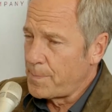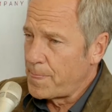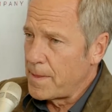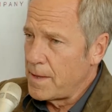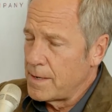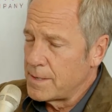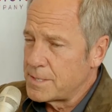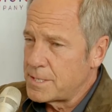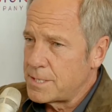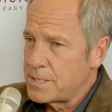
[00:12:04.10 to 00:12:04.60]

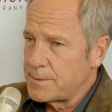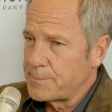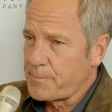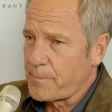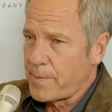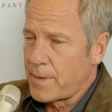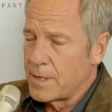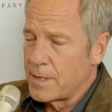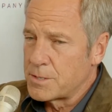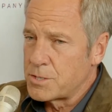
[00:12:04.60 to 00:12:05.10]
It's
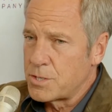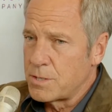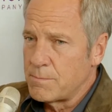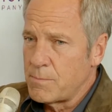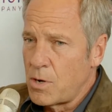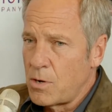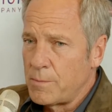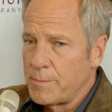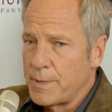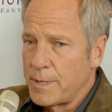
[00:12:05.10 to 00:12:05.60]
the
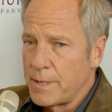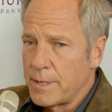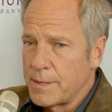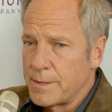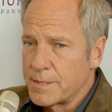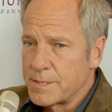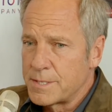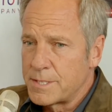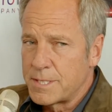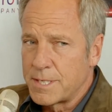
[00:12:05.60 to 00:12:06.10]
moment in
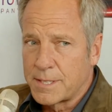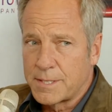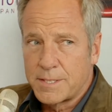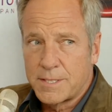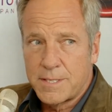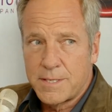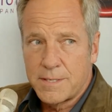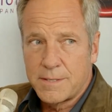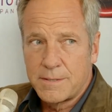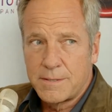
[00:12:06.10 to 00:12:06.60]
The
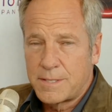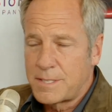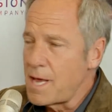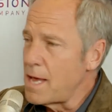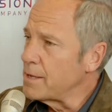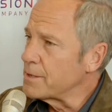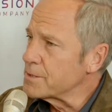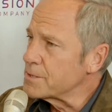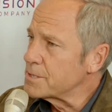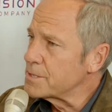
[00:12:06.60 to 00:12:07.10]
Sixth
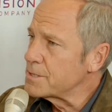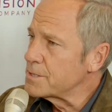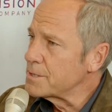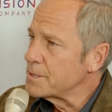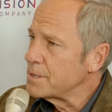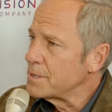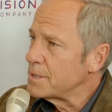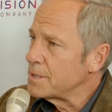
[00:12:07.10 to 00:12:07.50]
Sense